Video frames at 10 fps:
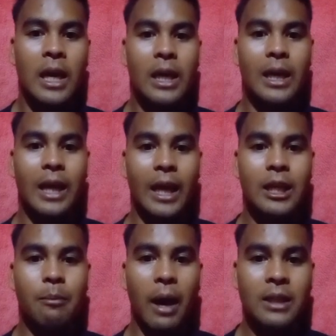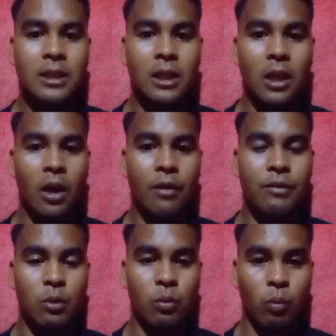in any battle of
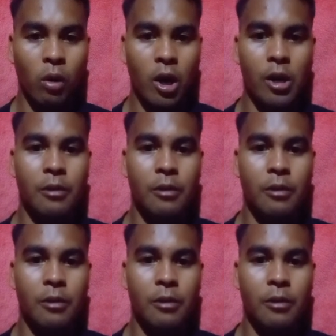the war.